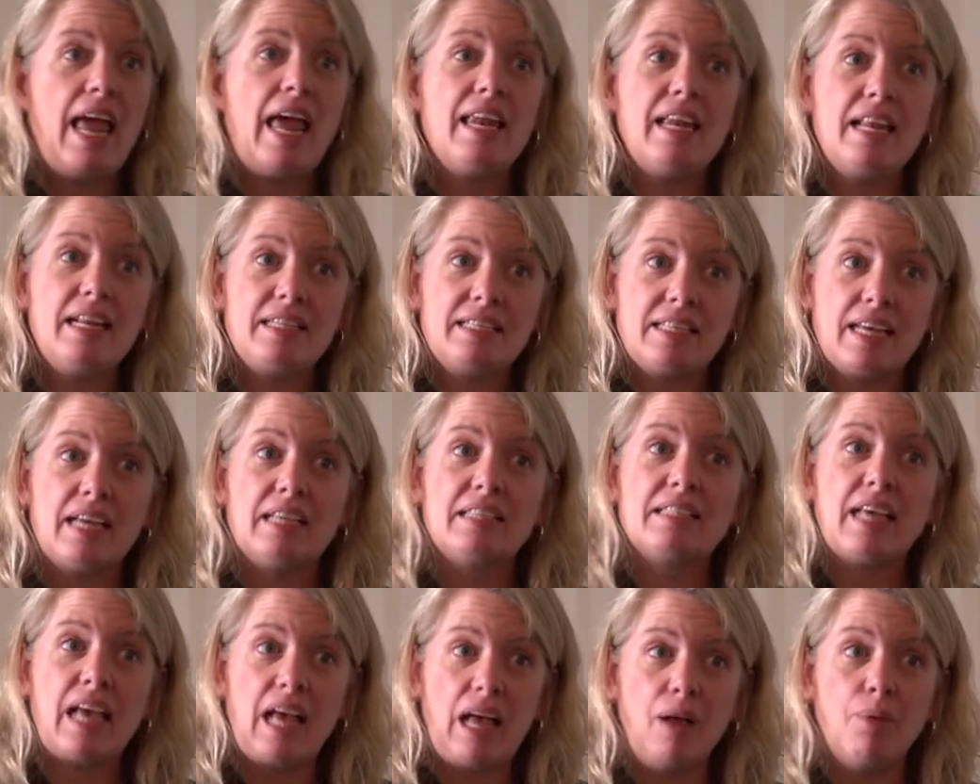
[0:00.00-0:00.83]
and it
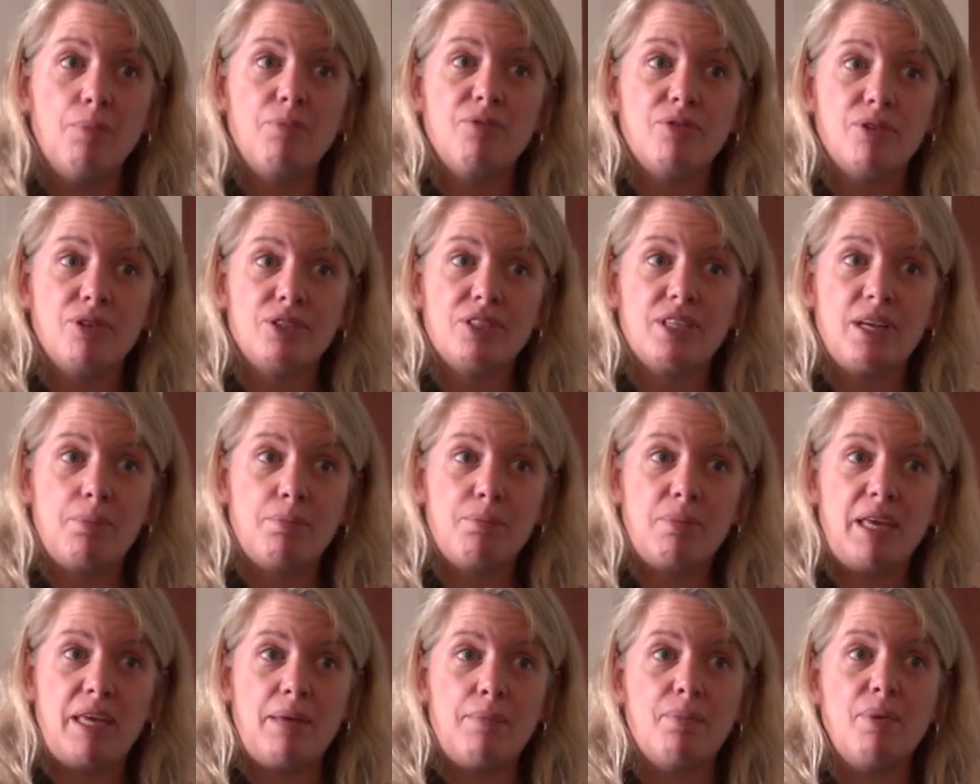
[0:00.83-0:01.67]
does help for some
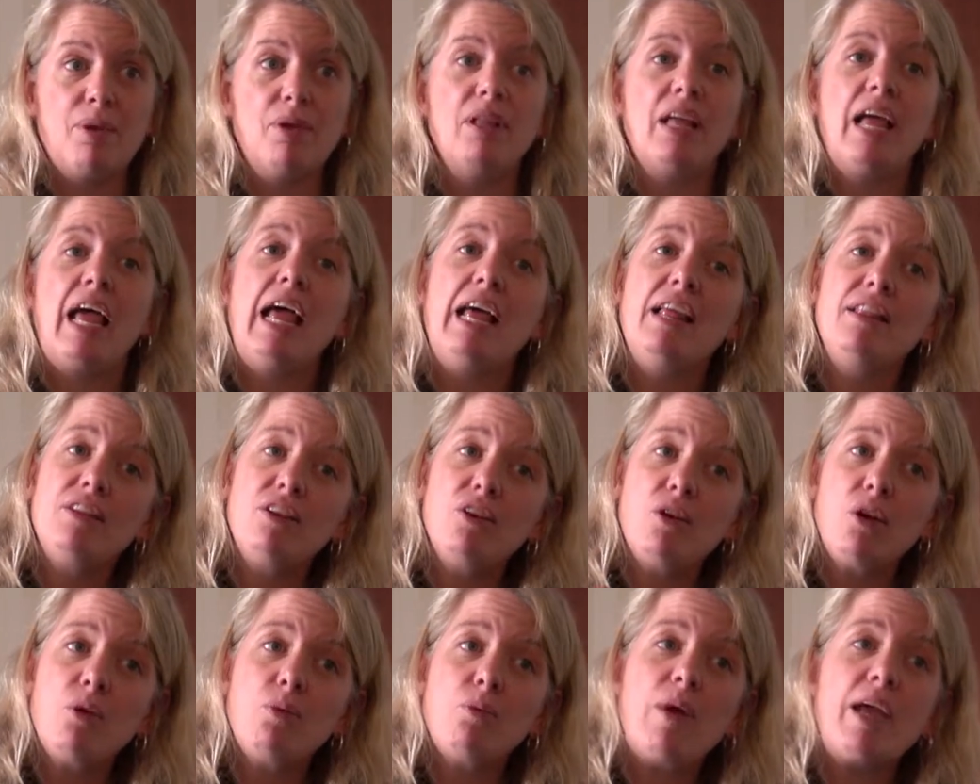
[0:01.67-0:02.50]
people, and
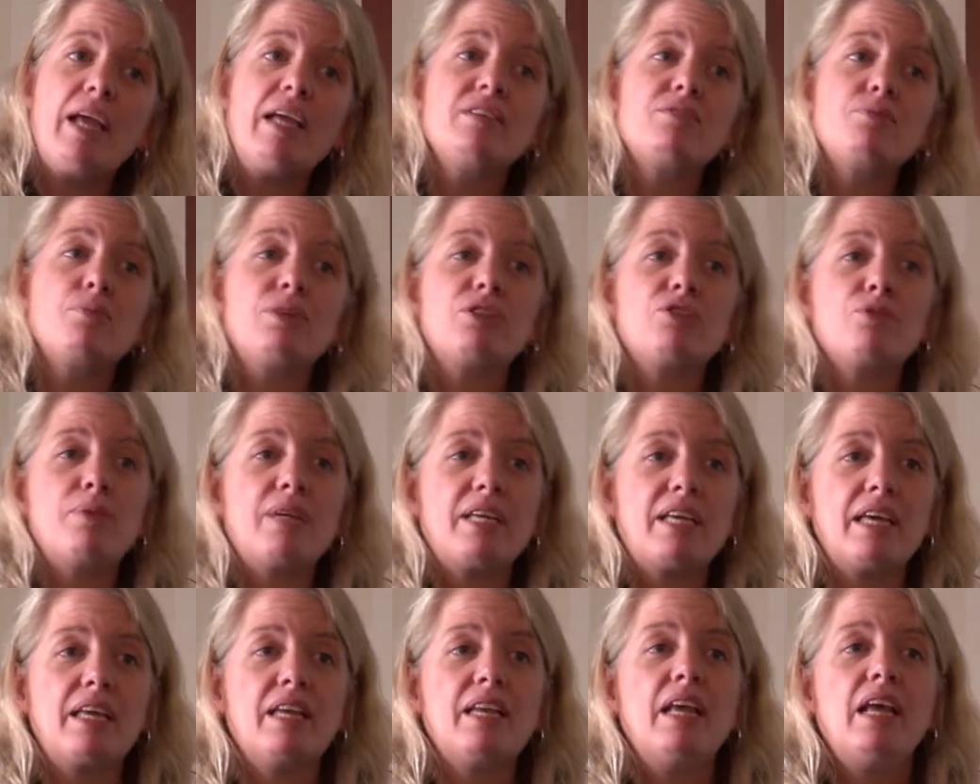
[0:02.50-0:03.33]
there are ways which we
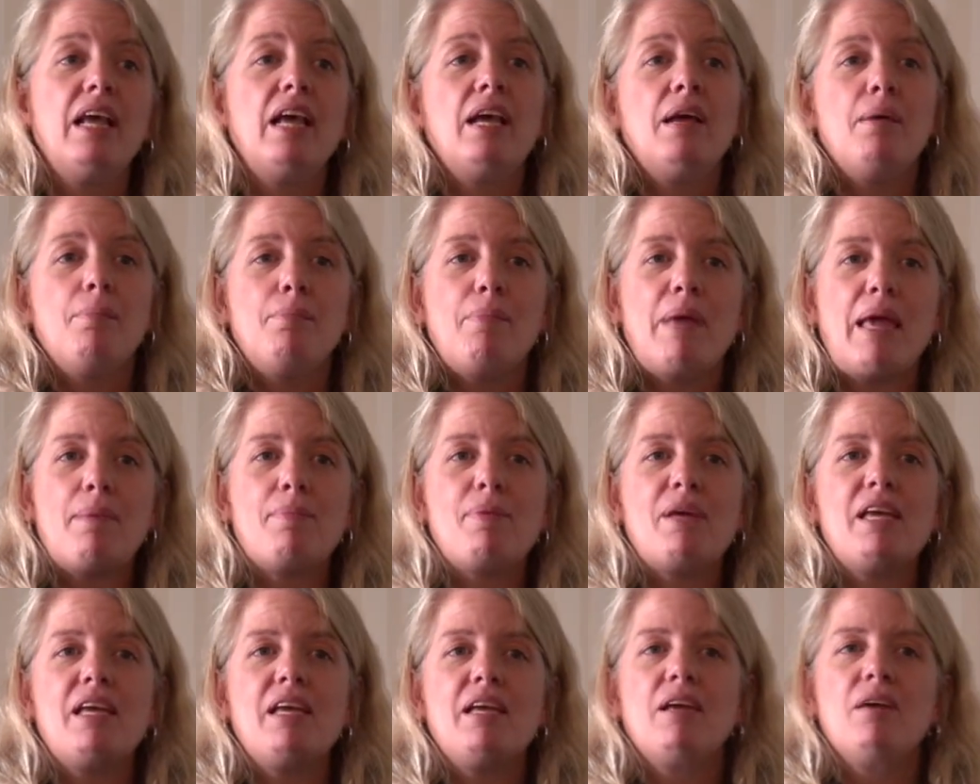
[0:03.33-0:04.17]
can
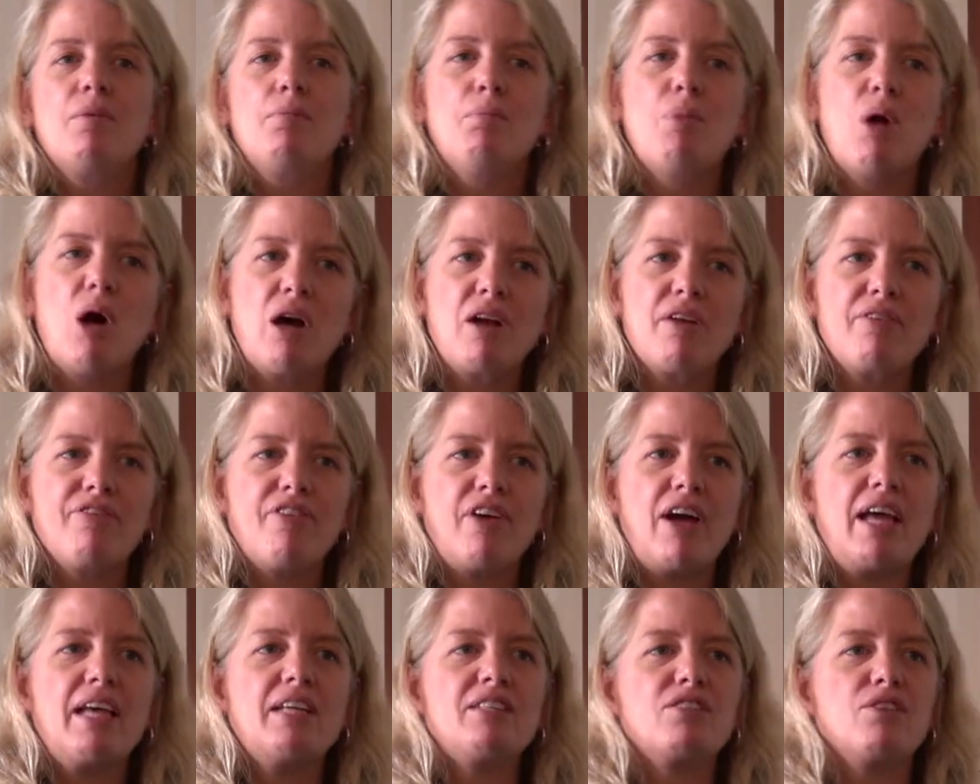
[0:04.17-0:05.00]
maybe
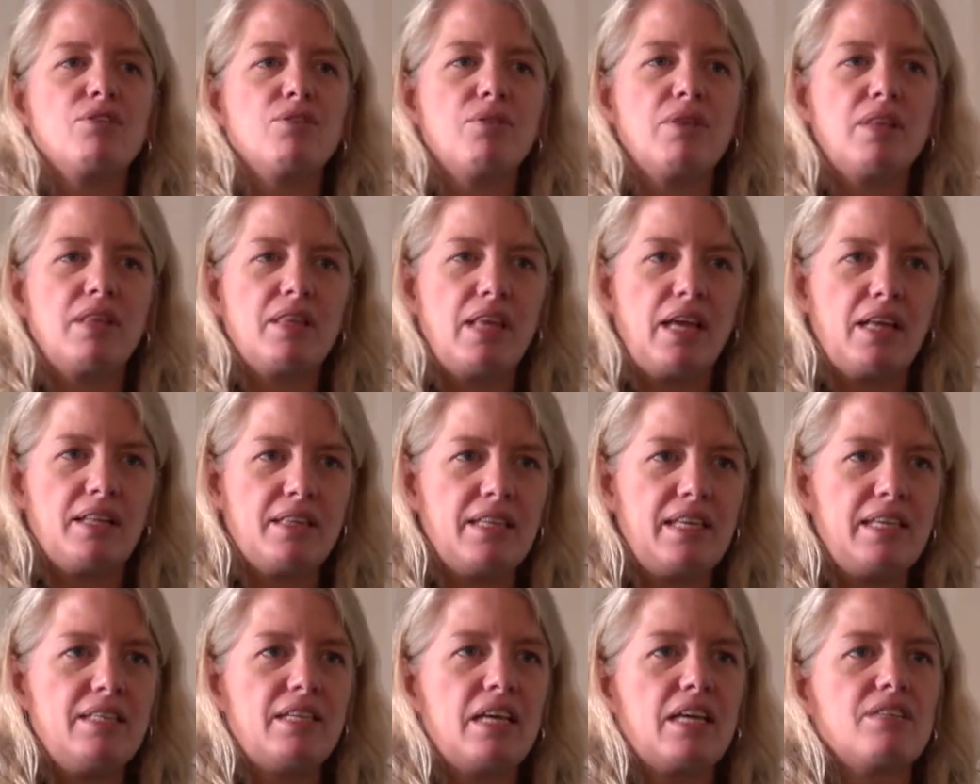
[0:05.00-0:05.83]
modify it so that
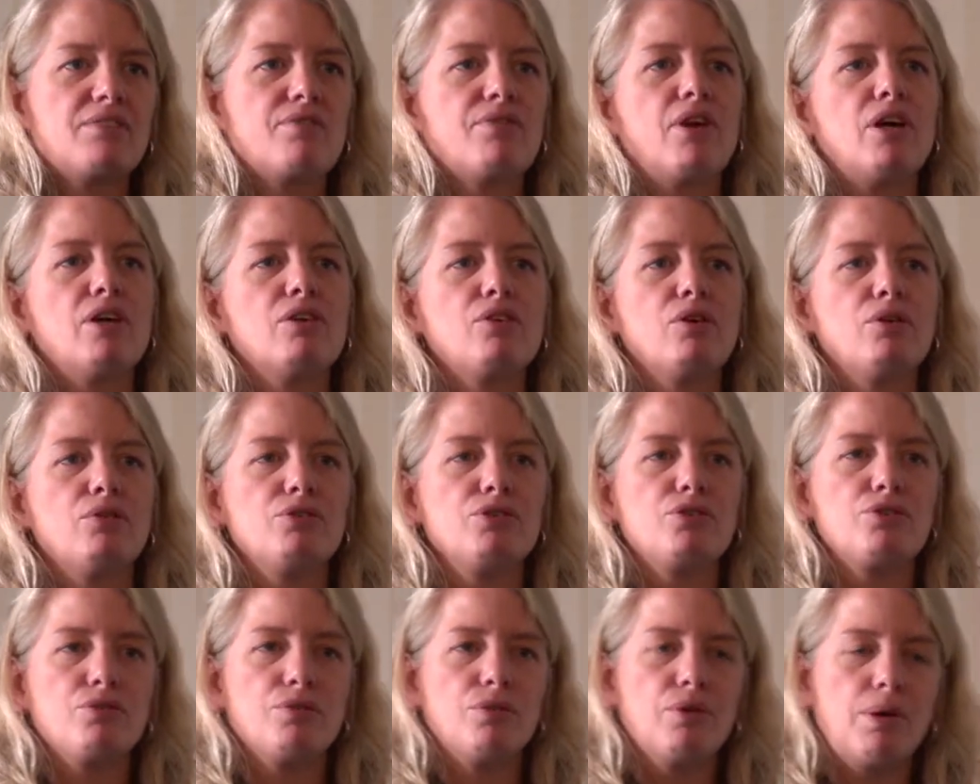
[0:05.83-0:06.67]
the Desferal
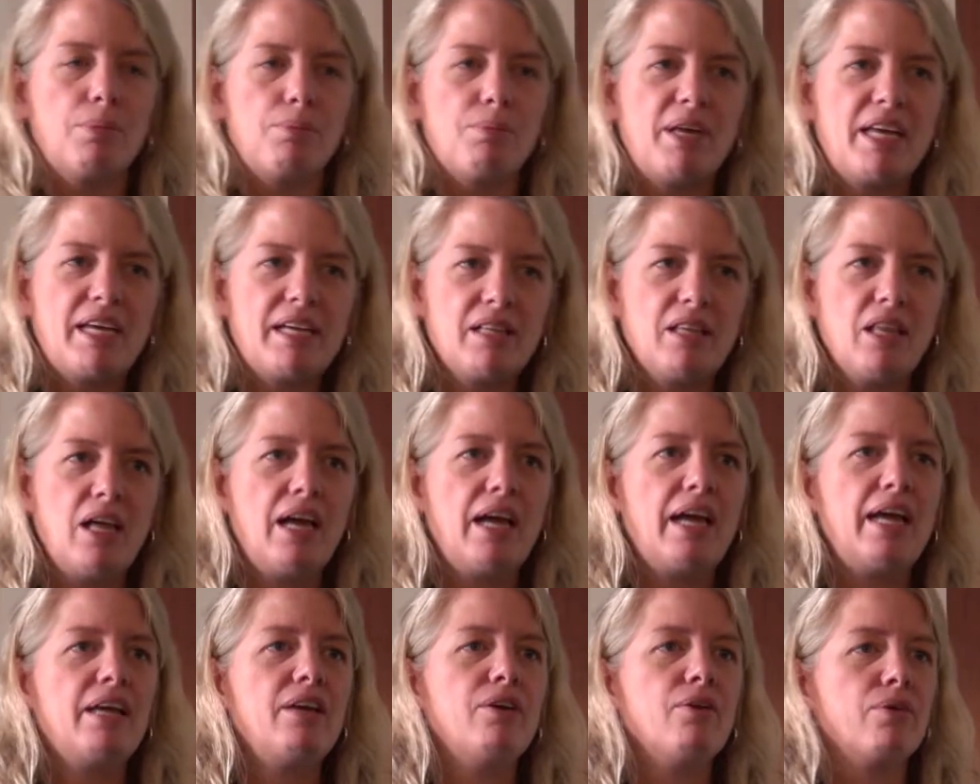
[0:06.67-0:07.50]
goes through a PICC
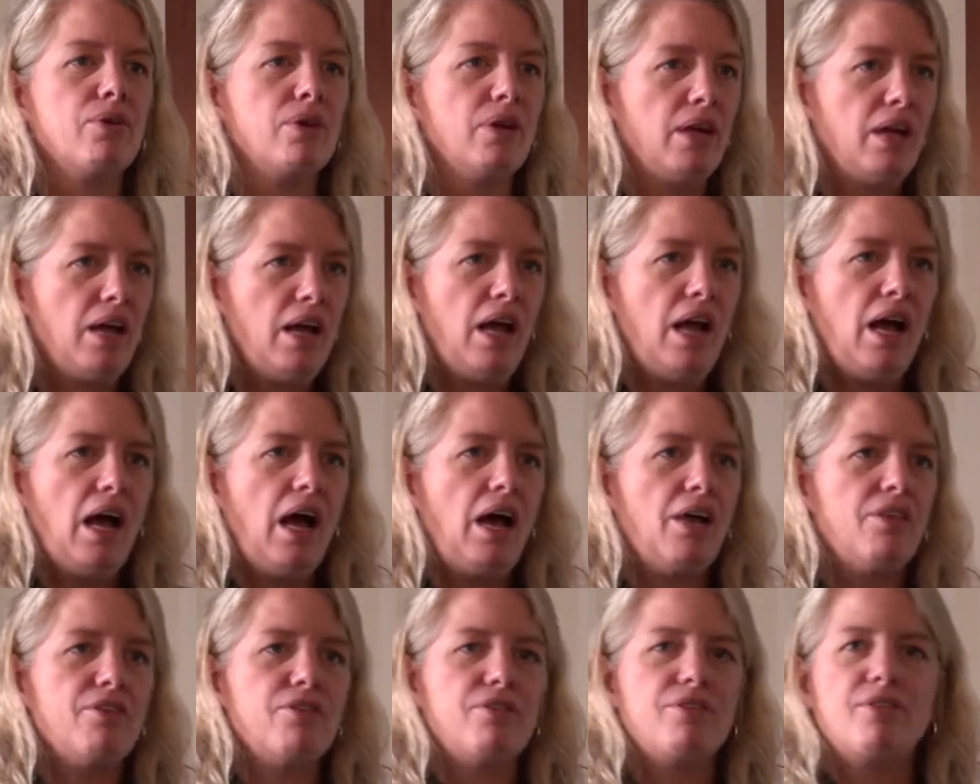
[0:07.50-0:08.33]
line or
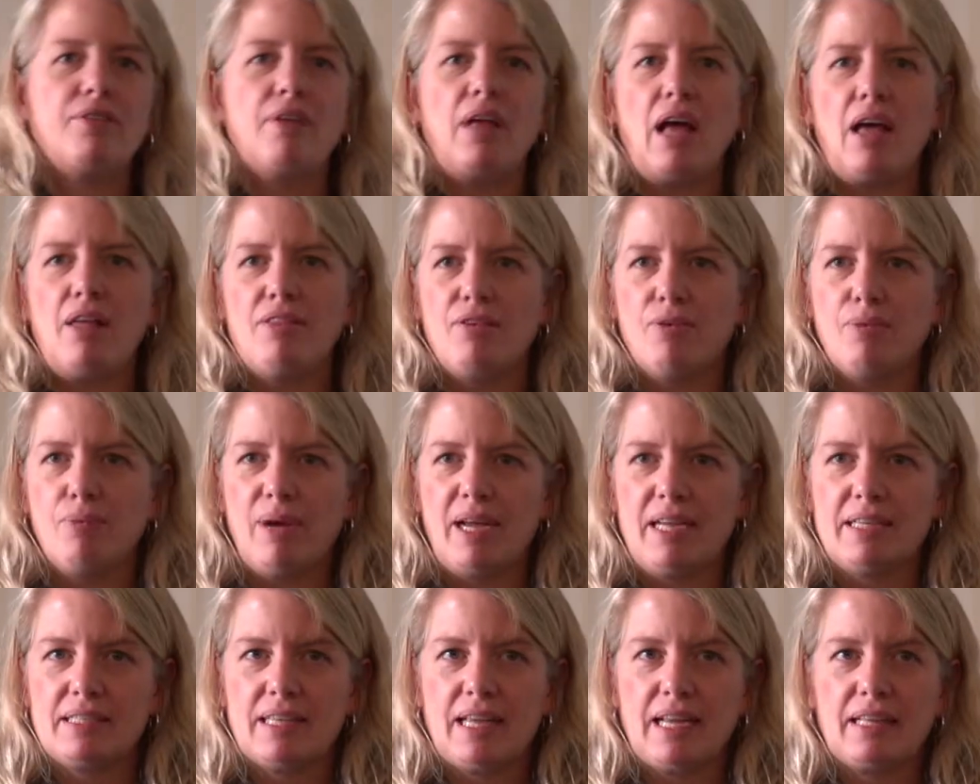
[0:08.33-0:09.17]
other
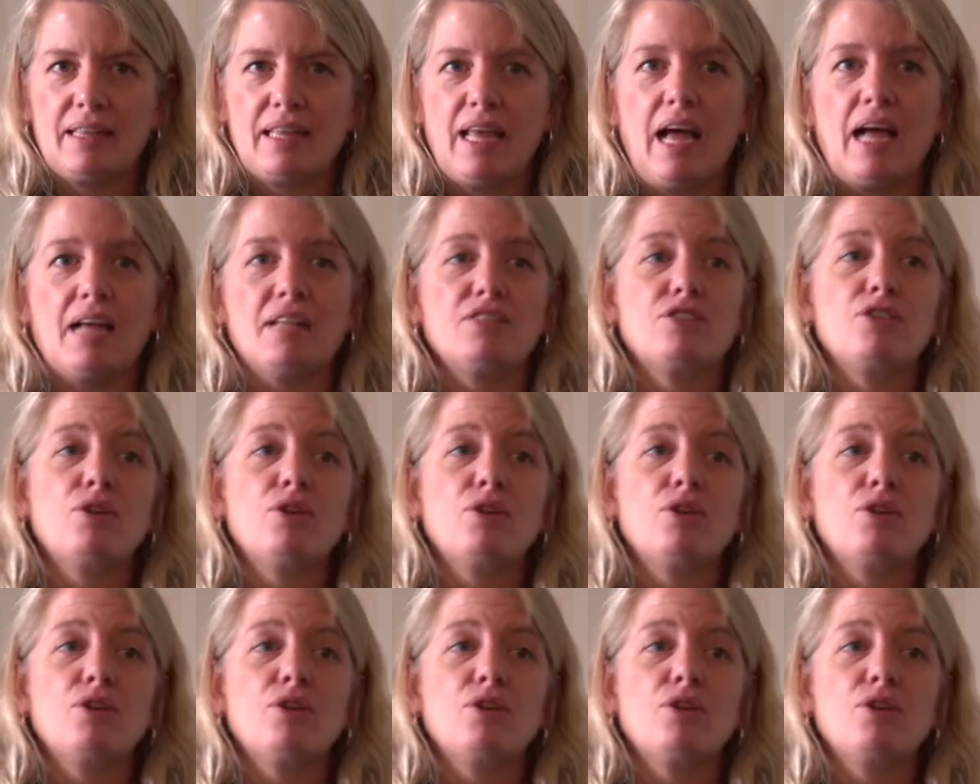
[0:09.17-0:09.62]
ways like that.